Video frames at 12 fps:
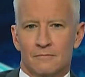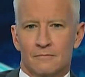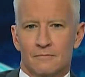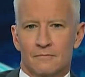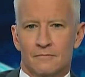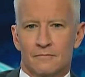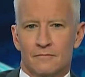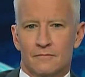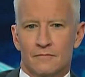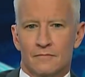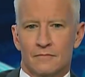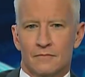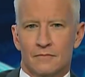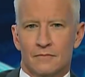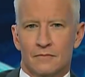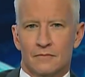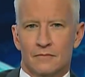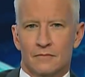
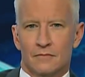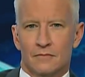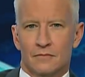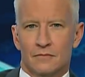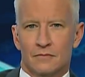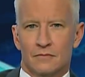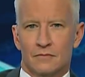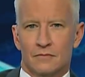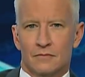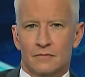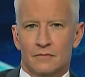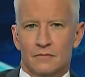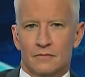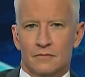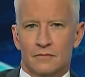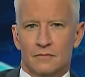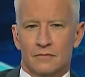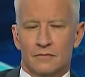
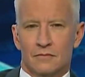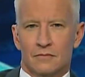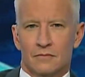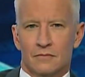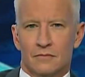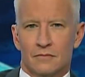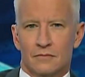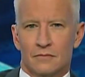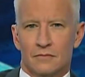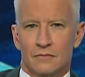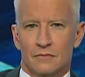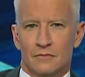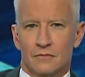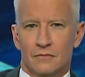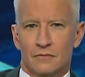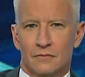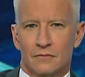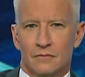
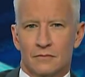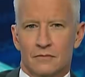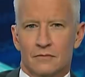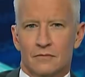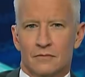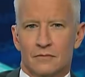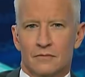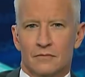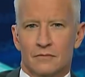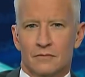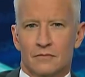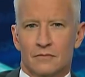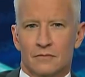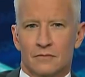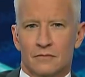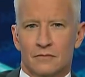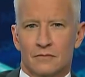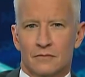
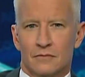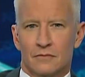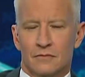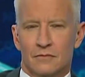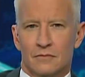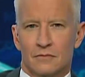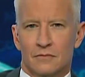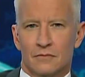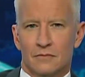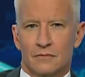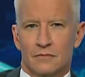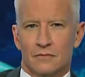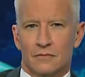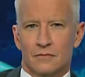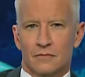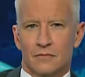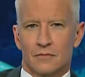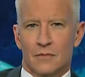
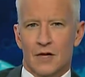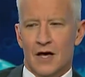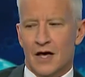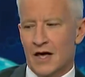(not speaking)